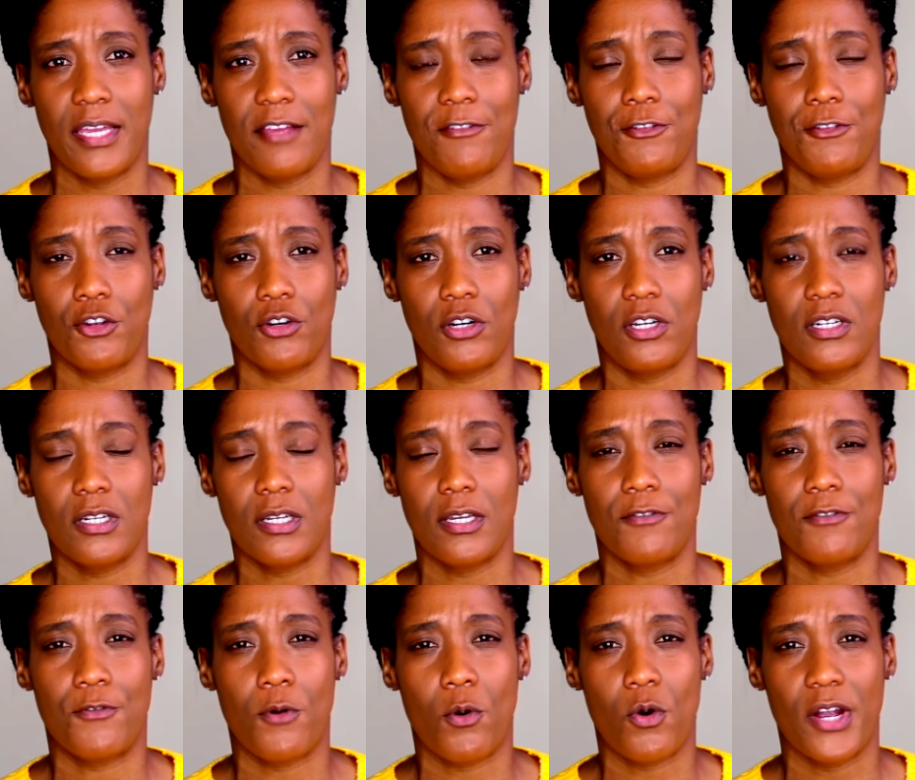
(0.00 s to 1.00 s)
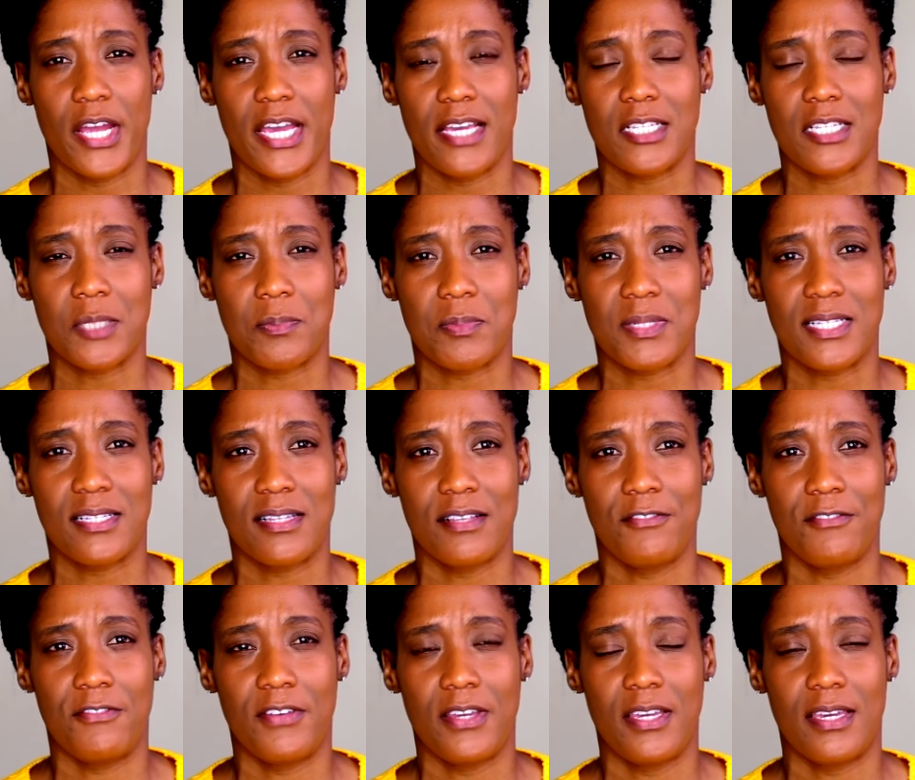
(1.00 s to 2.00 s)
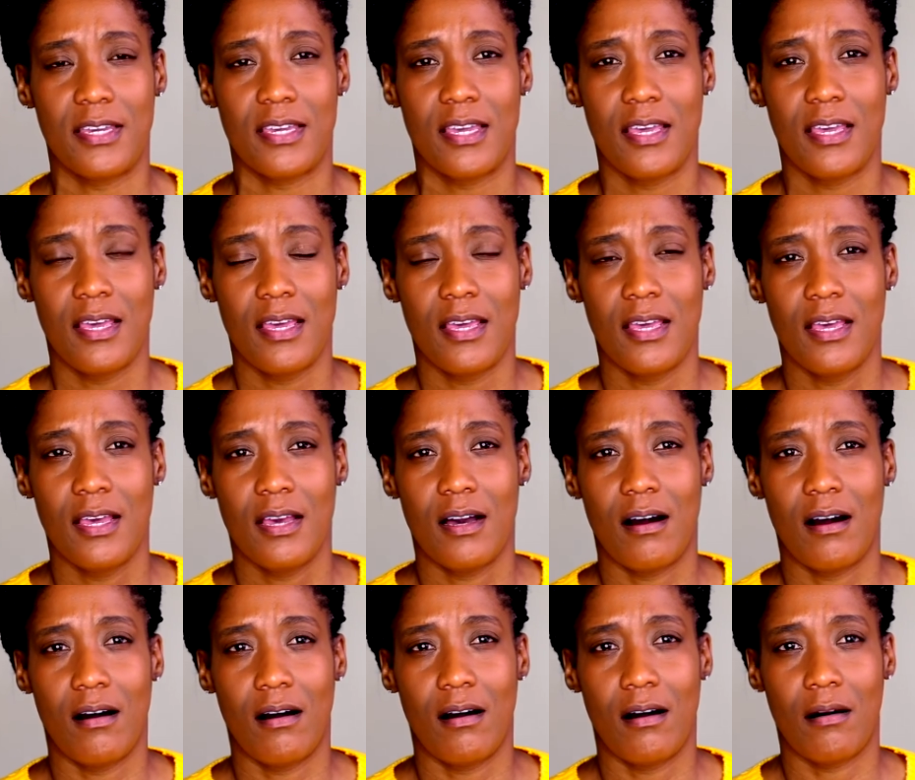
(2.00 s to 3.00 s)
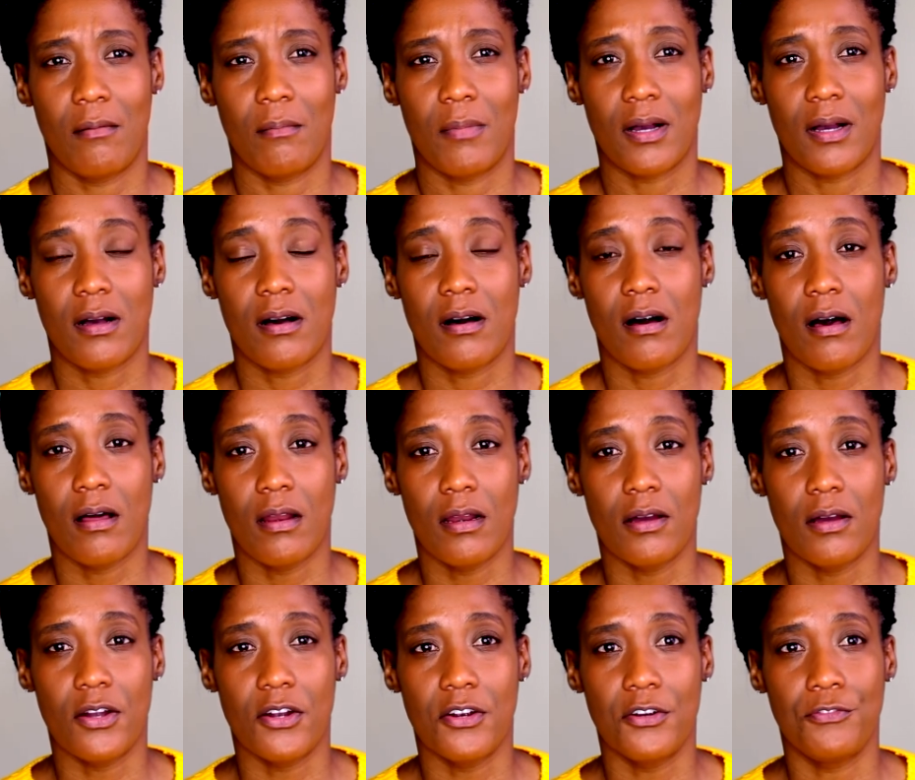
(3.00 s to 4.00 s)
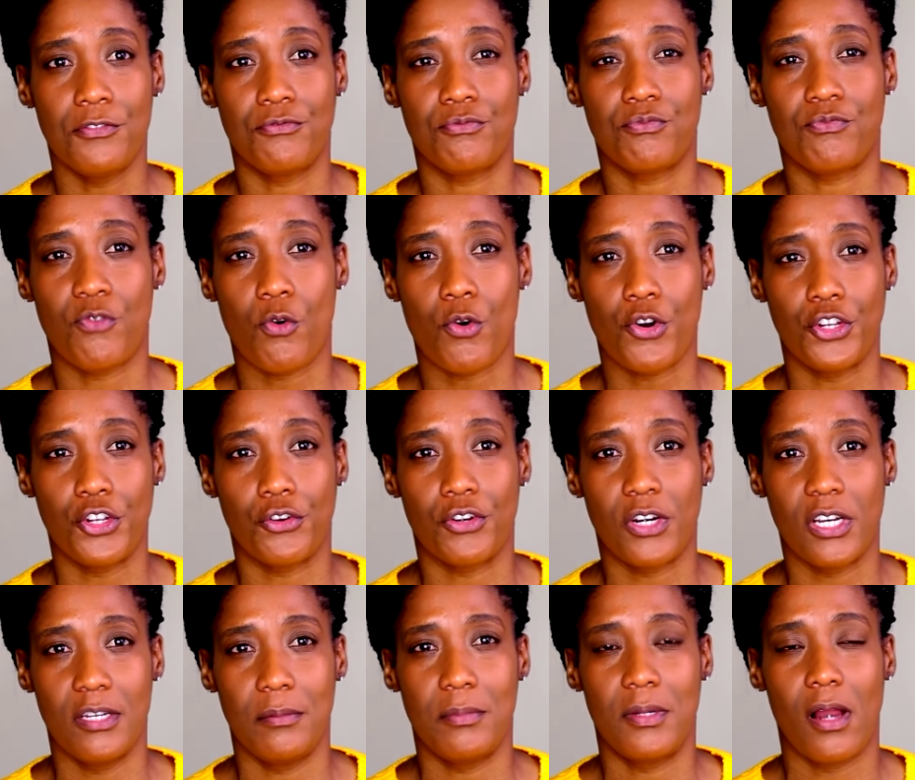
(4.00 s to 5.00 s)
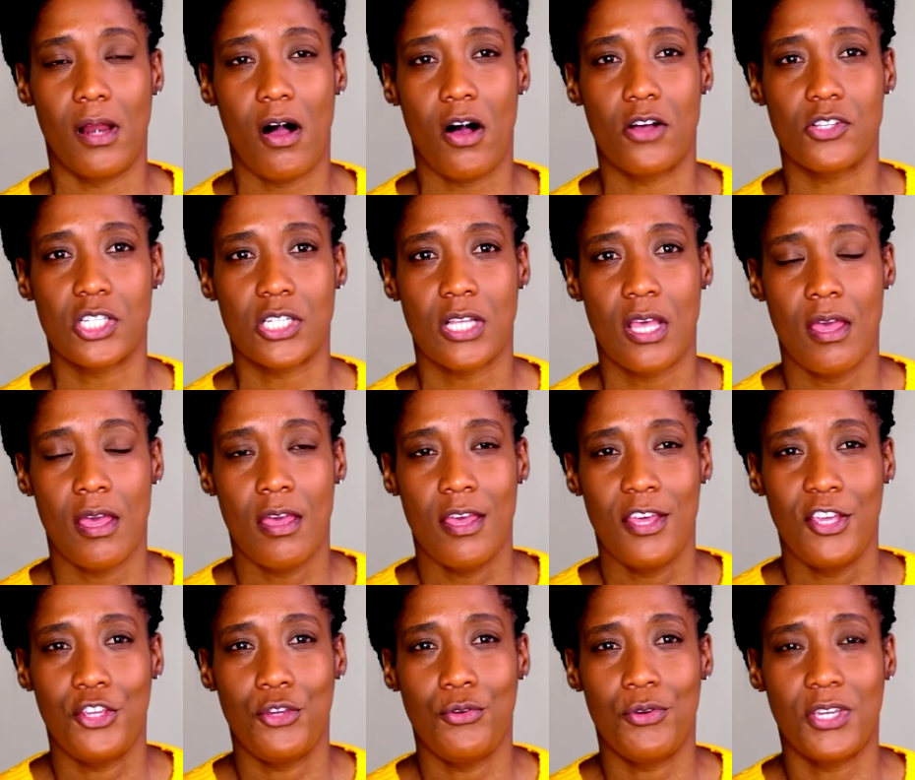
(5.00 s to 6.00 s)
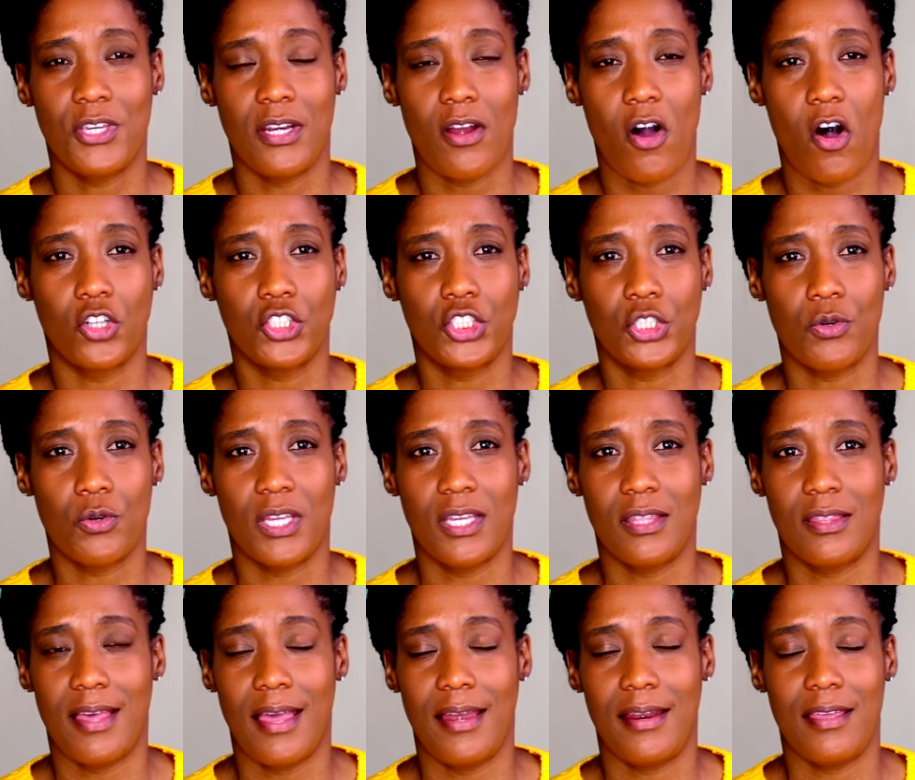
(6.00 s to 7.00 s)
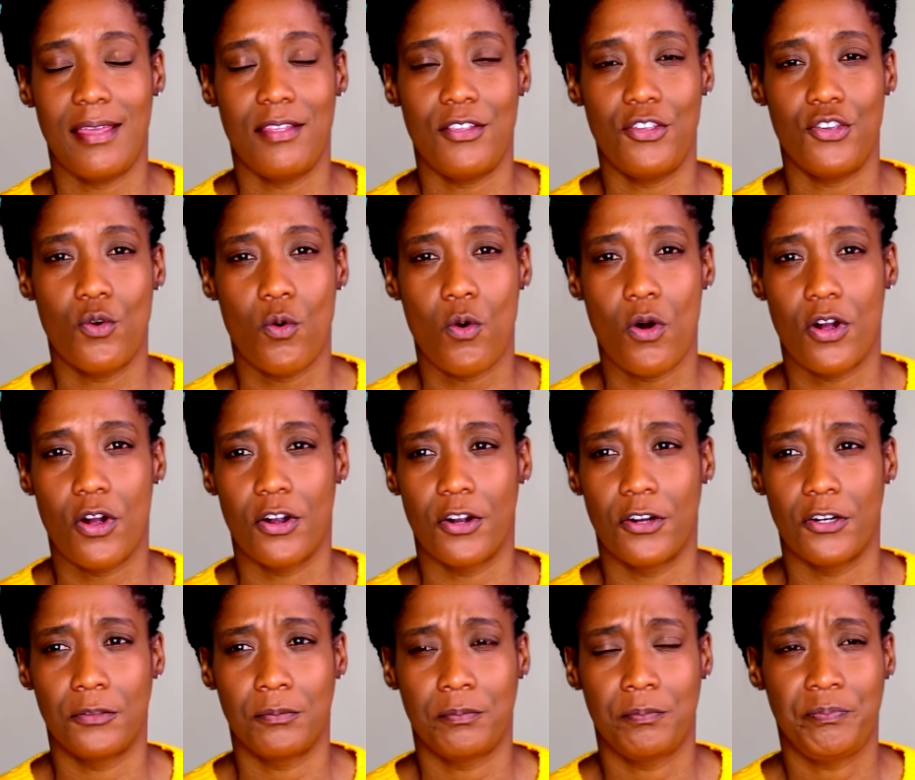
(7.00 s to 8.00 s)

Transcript: If you're looking for a specific color for your lip gloss, you can also get that in your